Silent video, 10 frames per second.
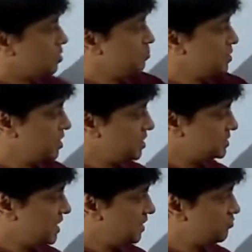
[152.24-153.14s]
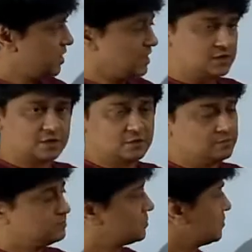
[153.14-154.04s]
Mirror is at rest,
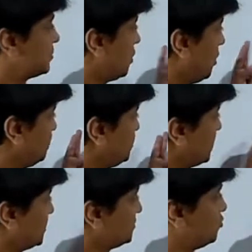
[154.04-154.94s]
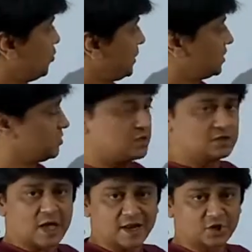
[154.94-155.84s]
object is moving in this
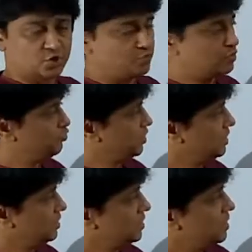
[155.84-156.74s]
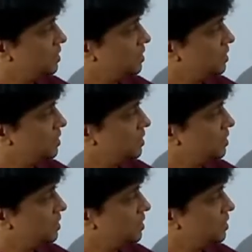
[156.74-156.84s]
direction with v,